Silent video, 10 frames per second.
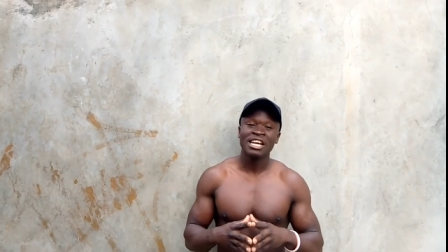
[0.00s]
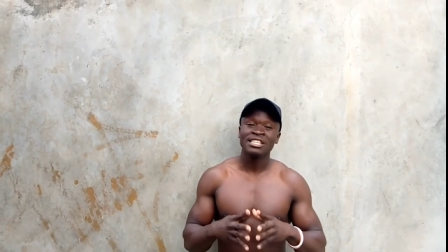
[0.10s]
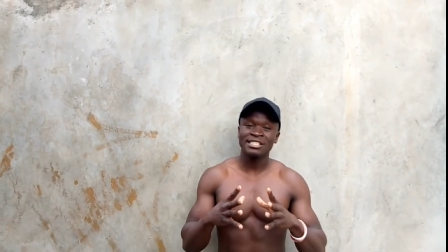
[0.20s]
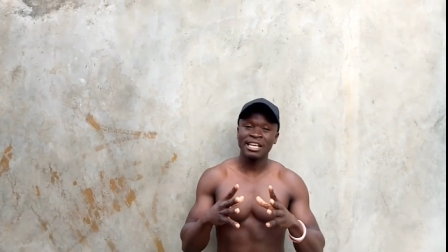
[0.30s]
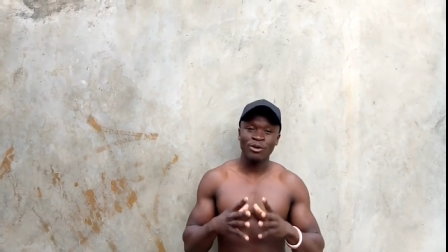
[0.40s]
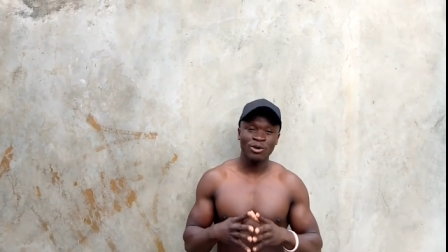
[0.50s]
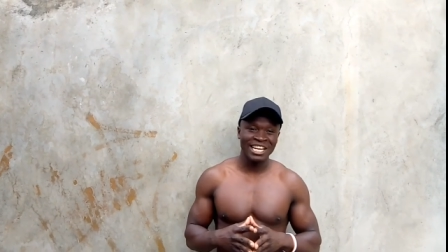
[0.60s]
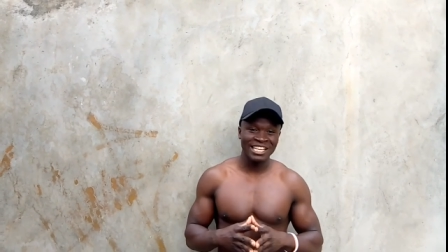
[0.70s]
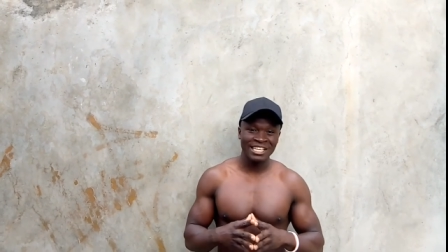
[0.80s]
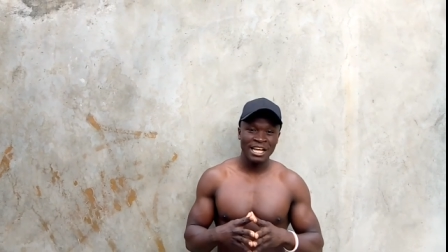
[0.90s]
Secondly,
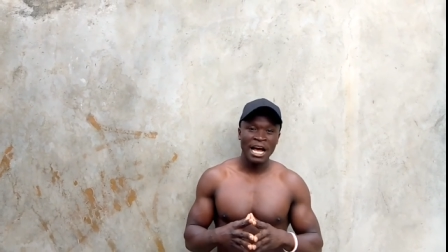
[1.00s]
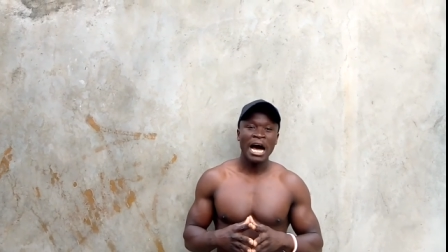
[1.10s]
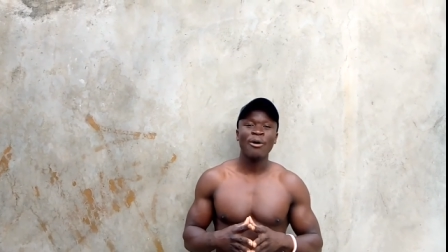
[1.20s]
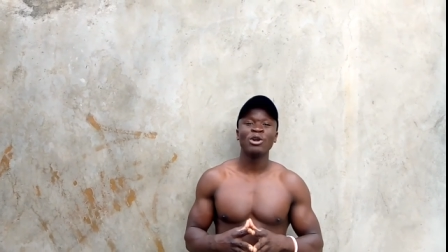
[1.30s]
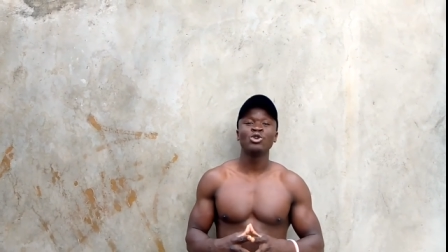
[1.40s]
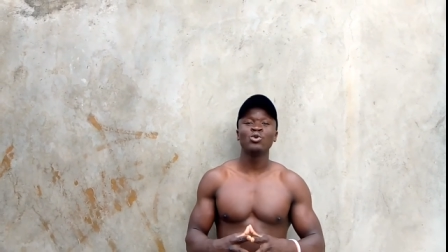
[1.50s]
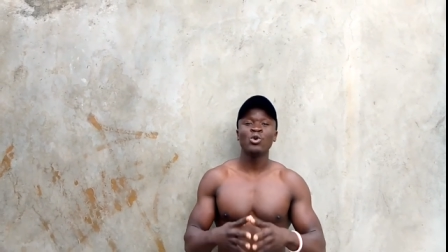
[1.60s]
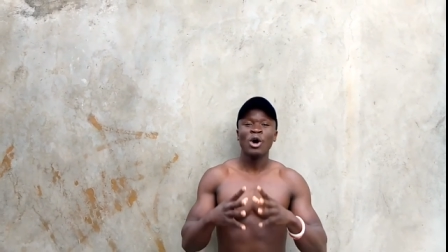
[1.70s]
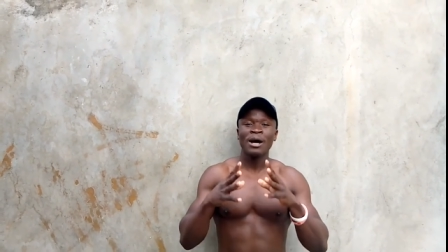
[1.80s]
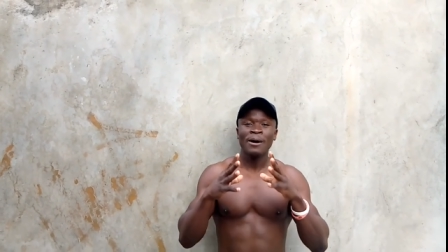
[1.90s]
I will do
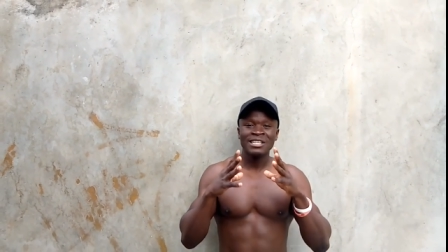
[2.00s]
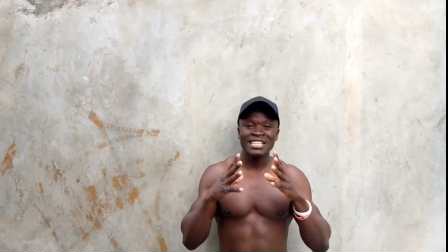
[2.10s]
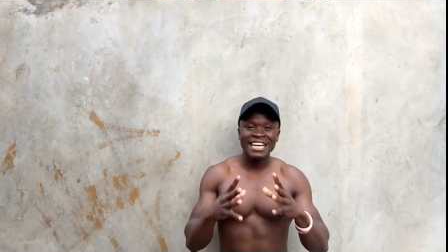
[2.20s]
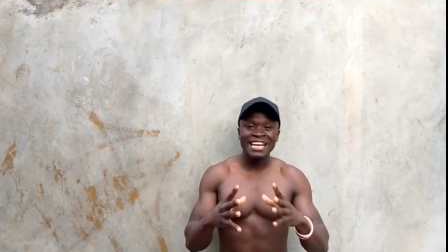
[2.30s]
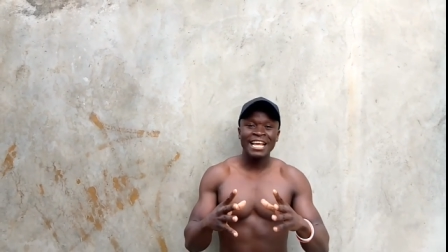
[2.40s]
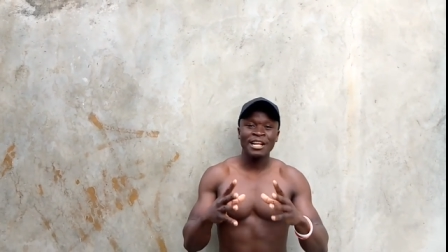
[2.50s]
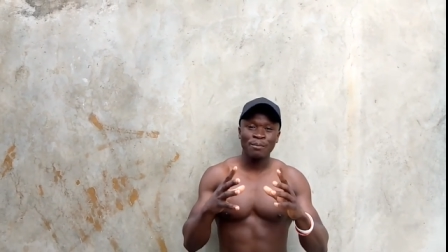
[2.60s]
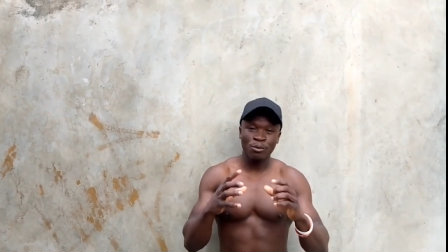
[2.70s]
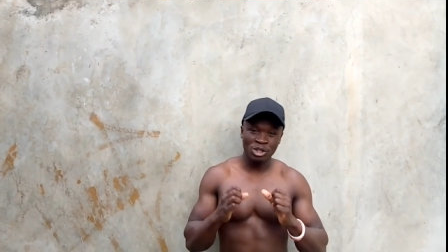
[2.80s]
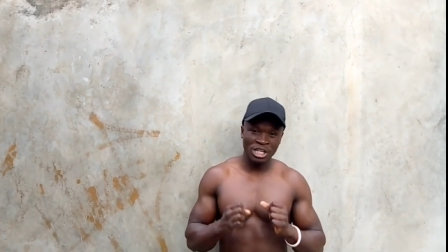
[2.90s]
decline
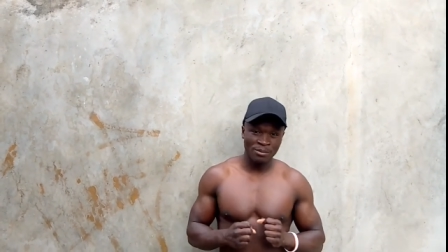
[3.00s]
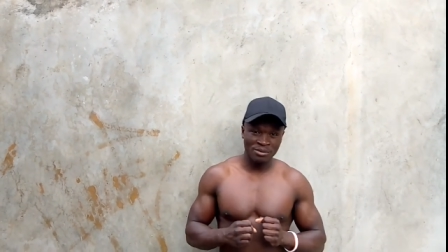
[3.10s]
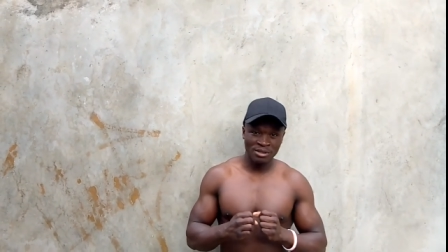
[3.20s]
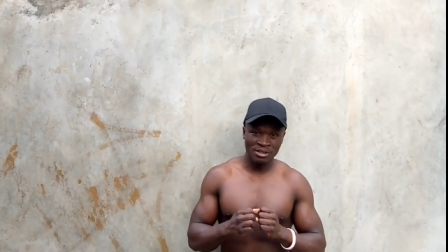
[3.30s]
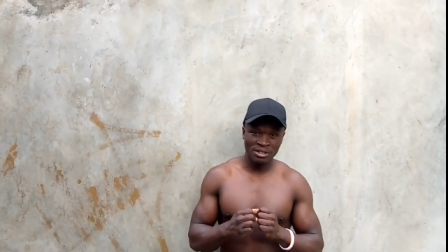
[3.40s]
push-ups.